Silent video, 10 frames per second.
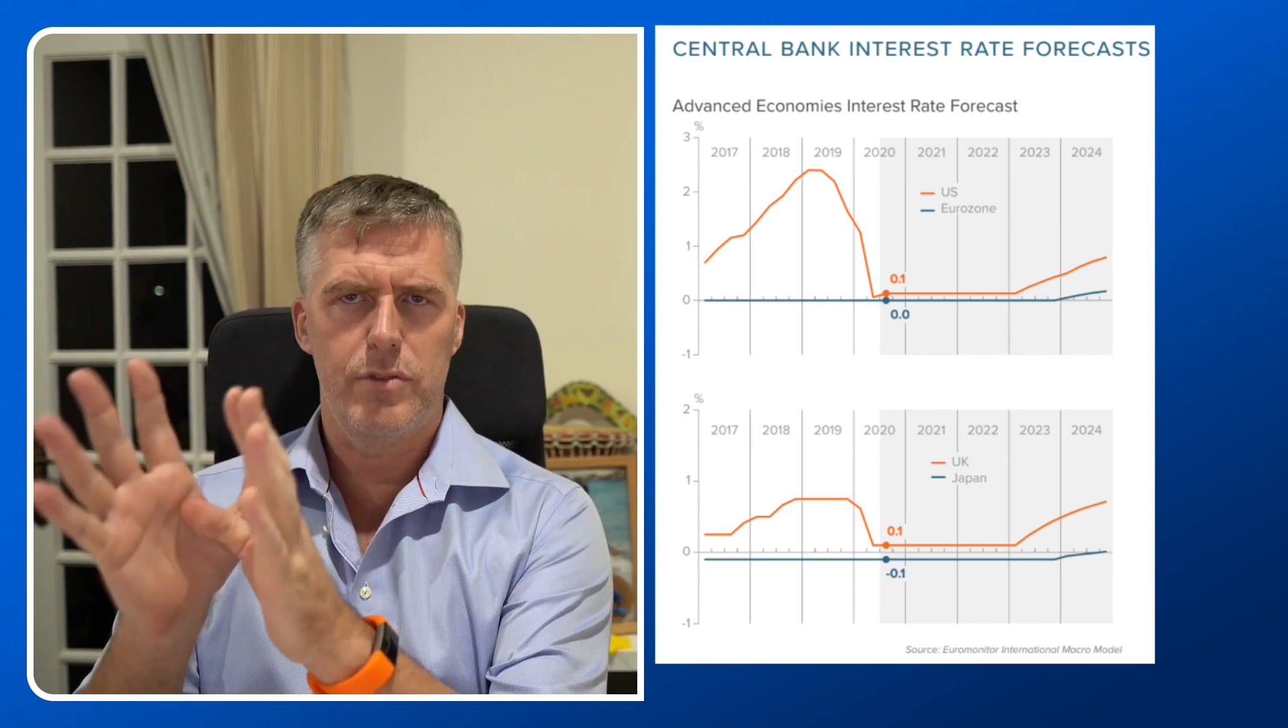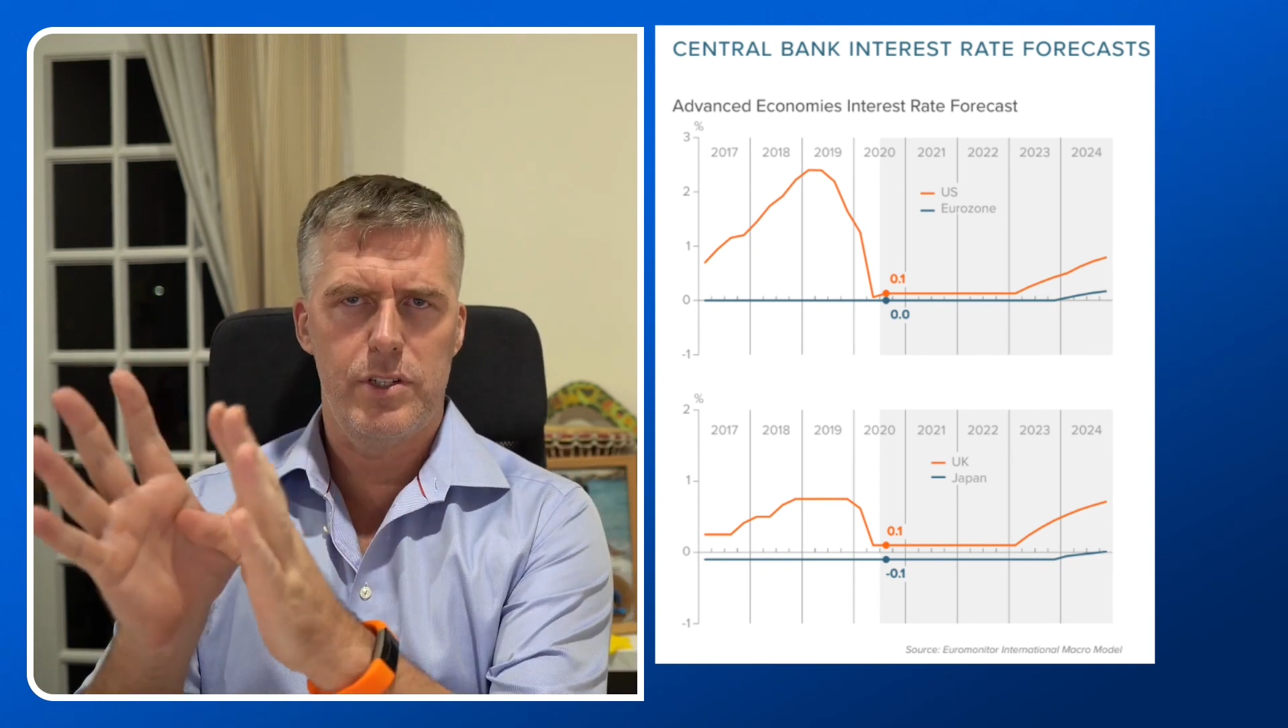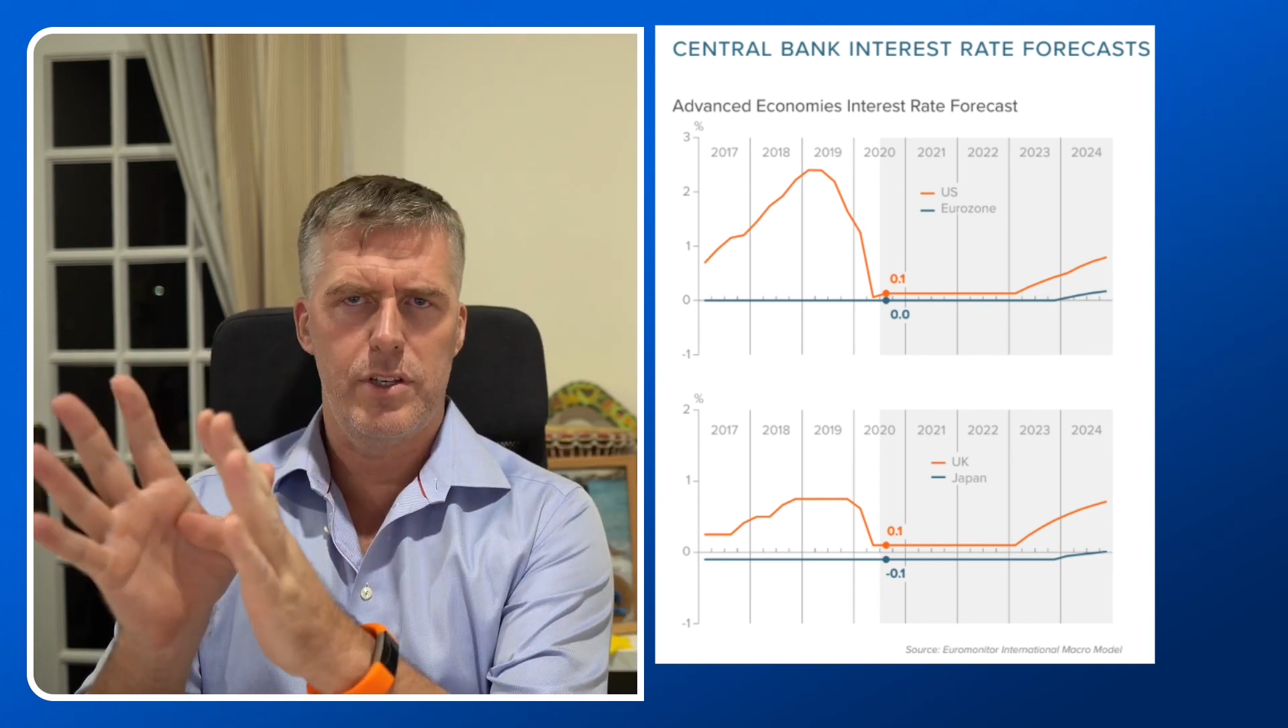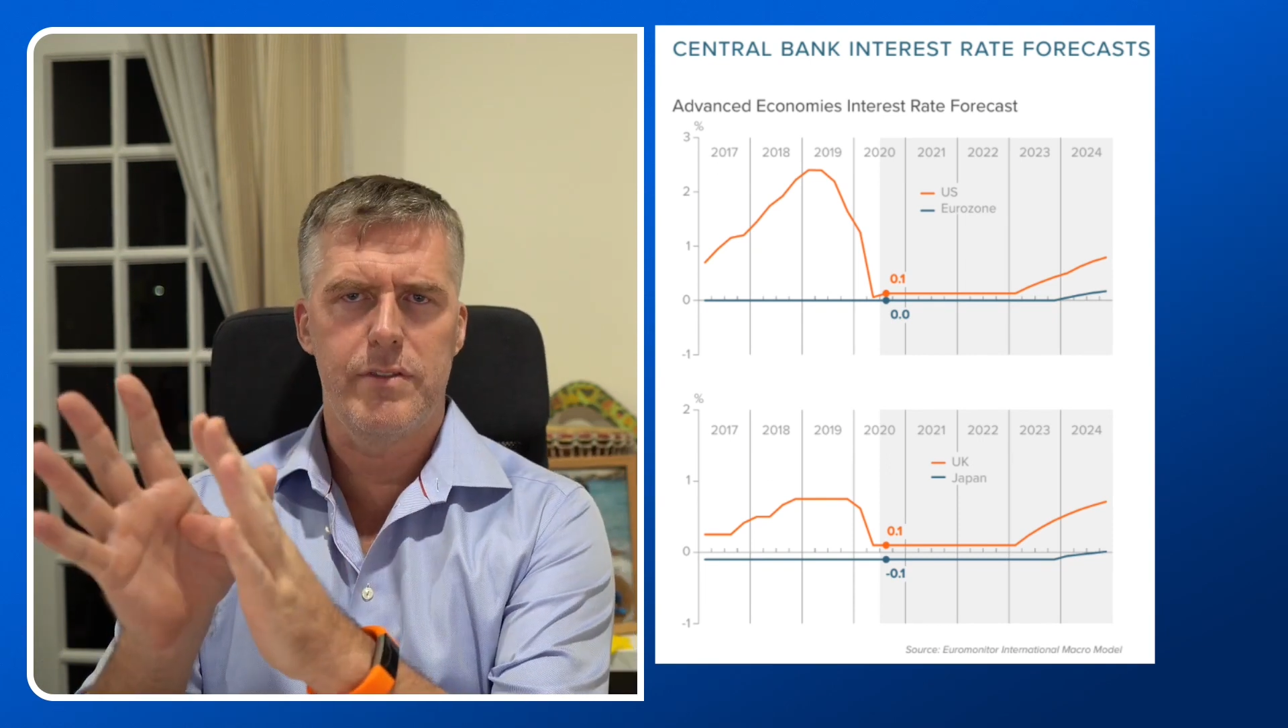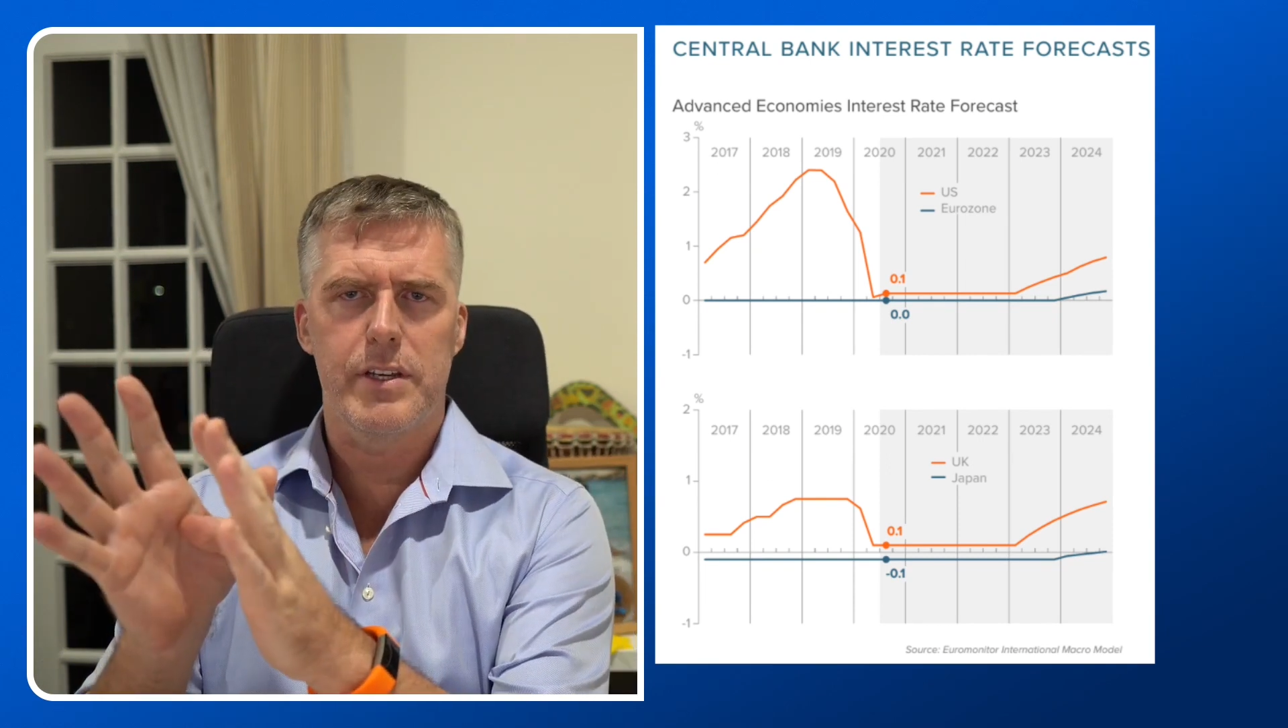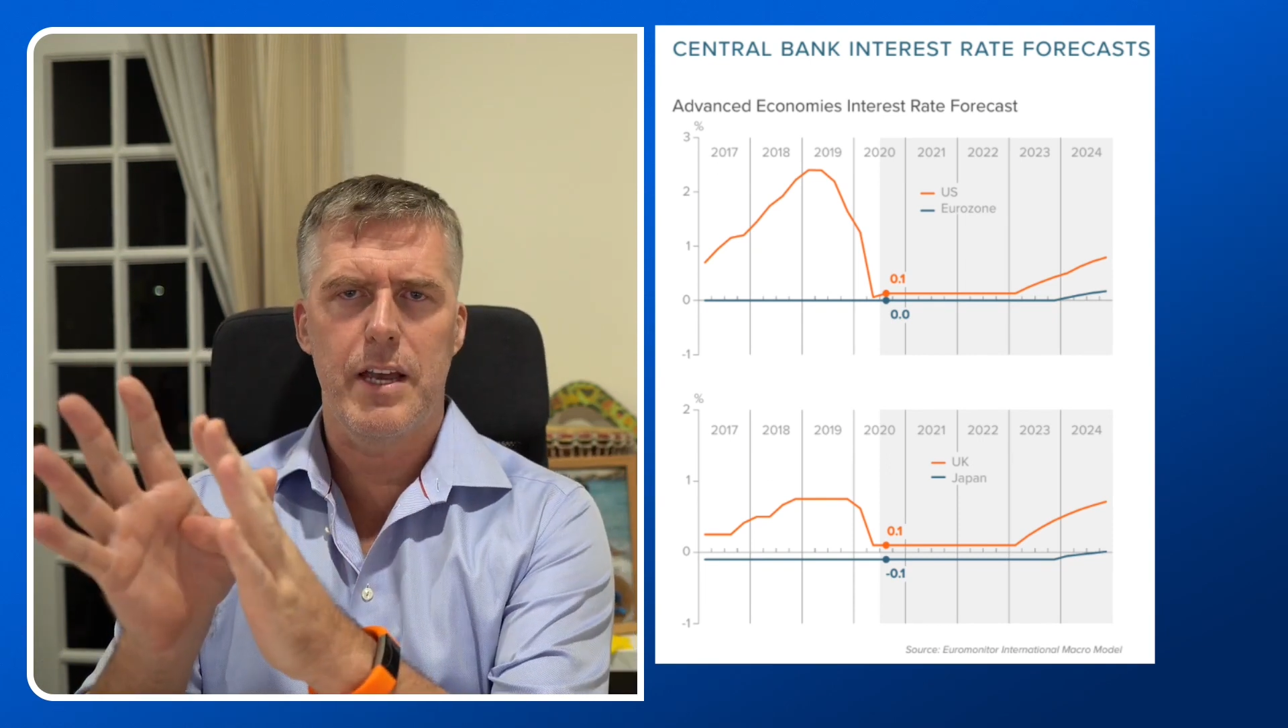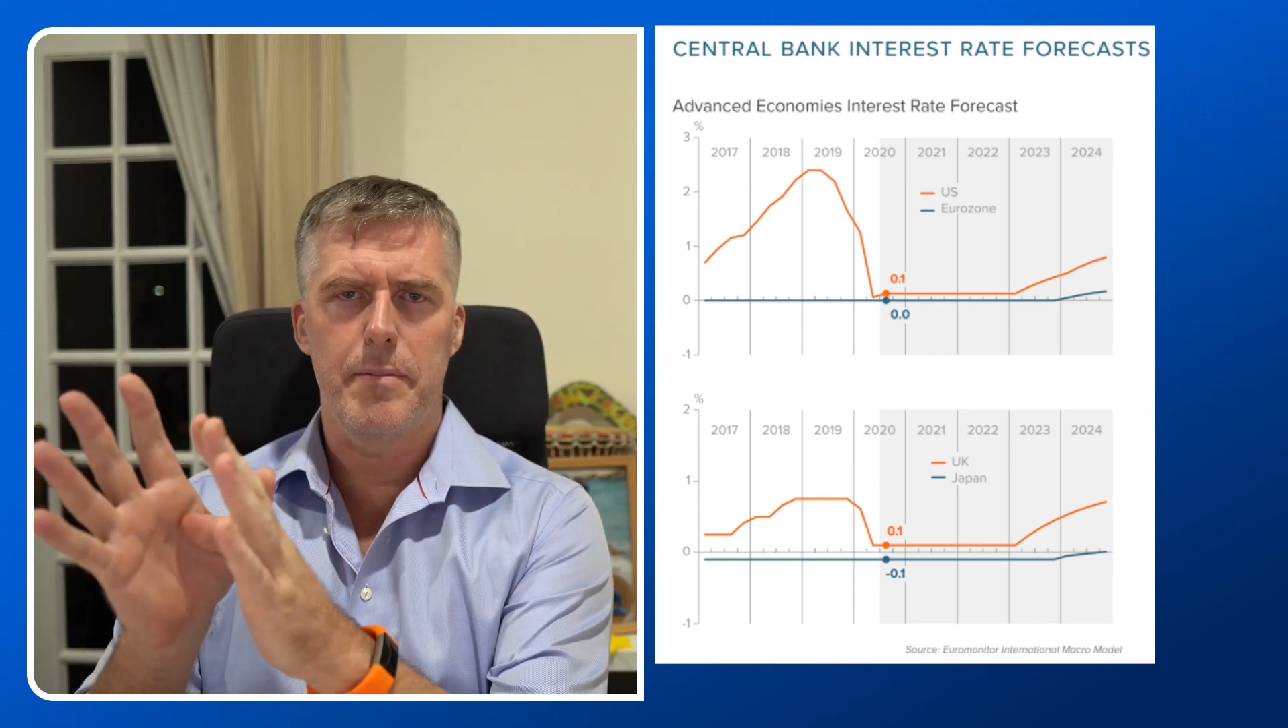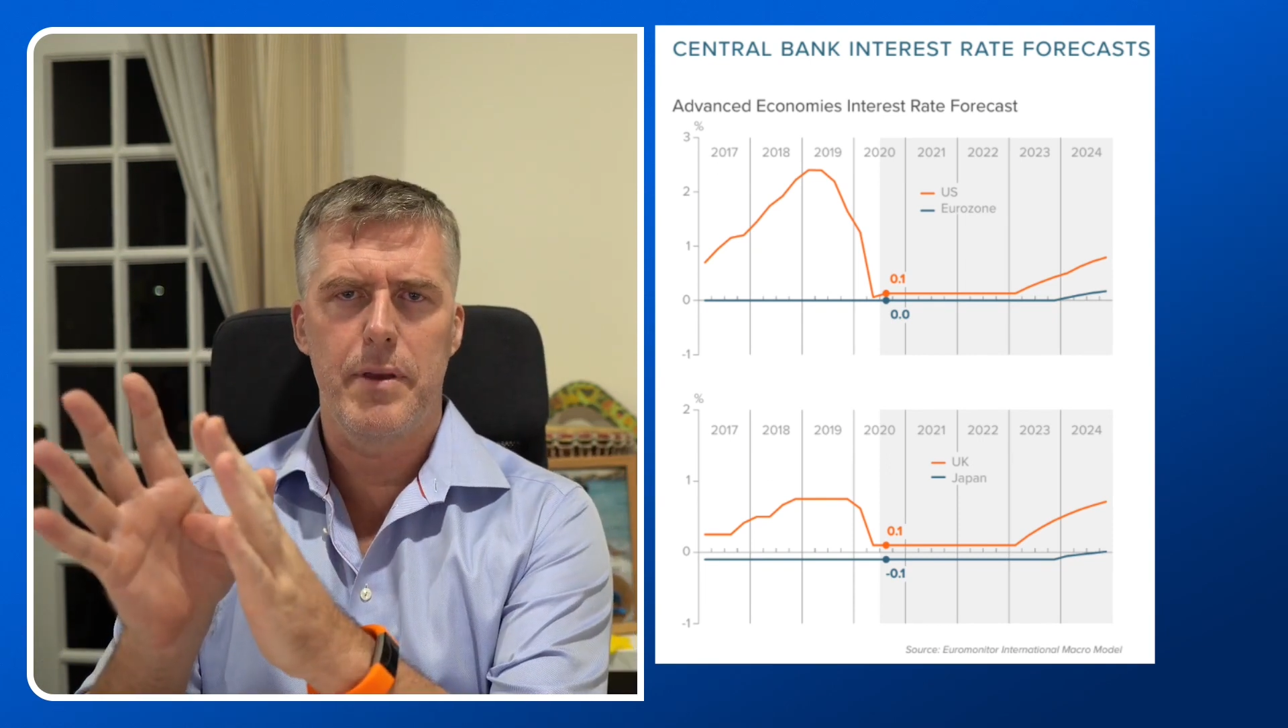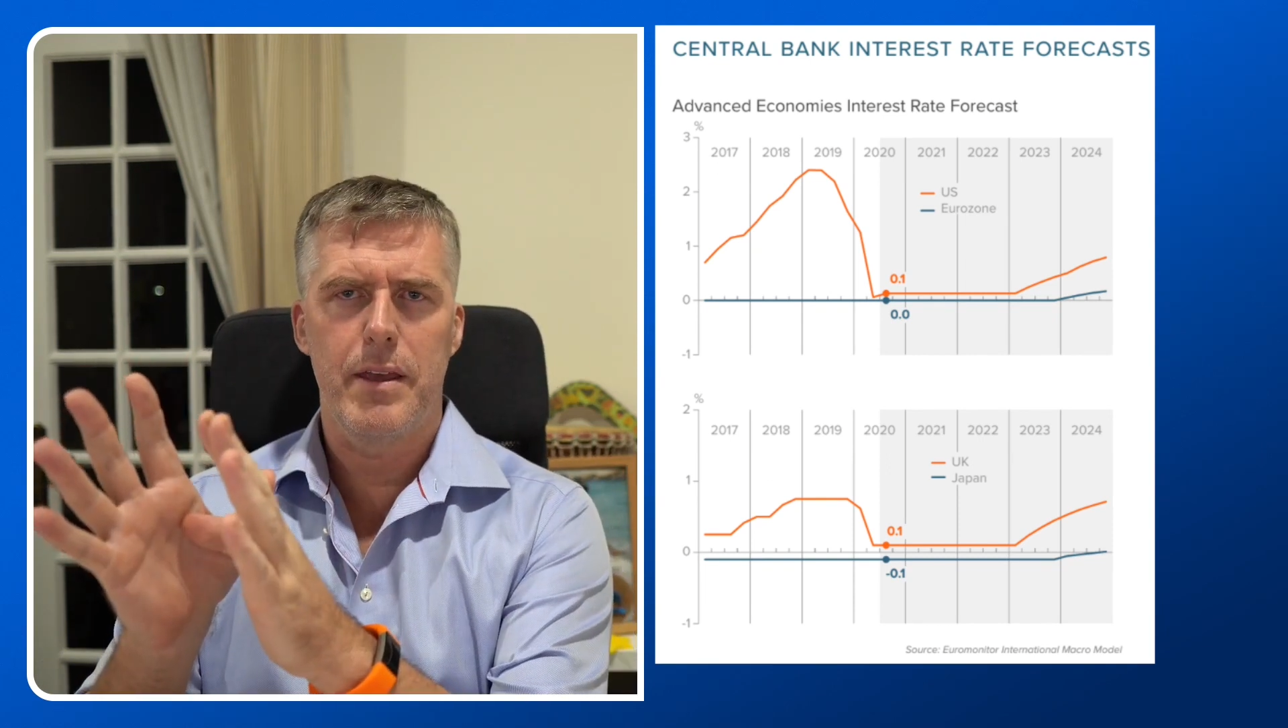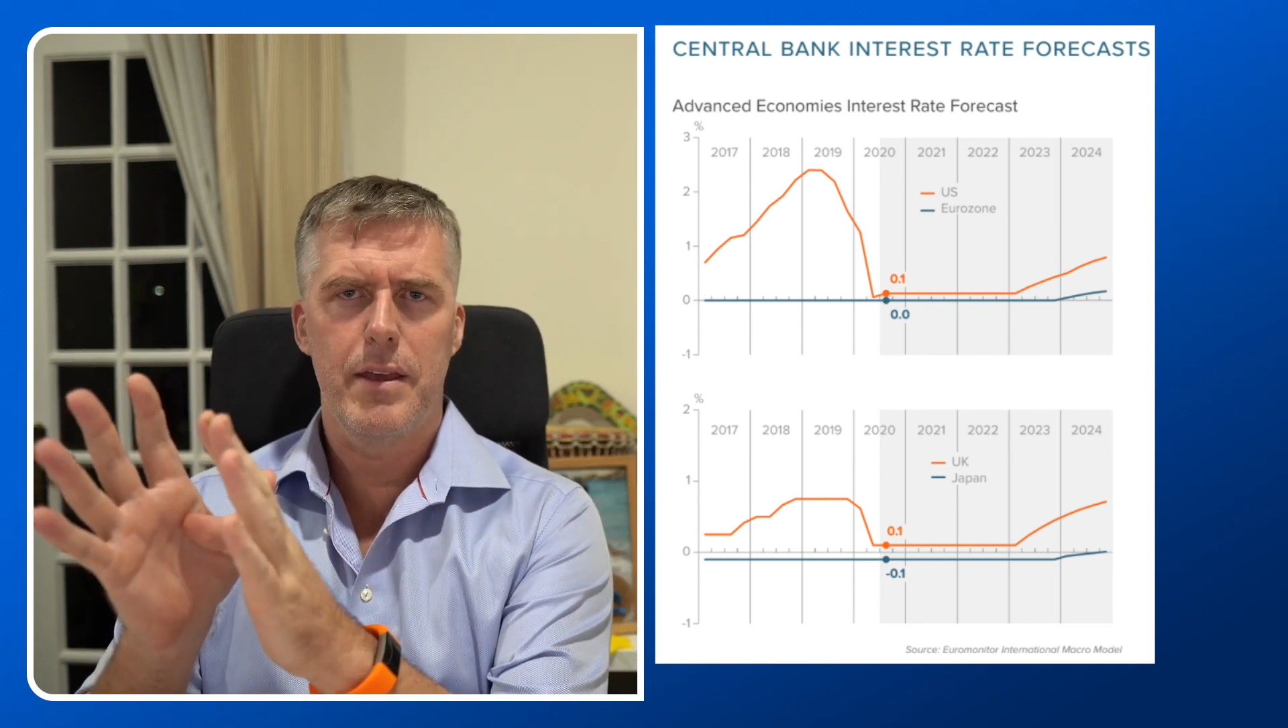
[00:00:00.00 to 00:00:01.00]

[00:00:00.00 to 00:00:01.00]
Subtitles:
reserve economy,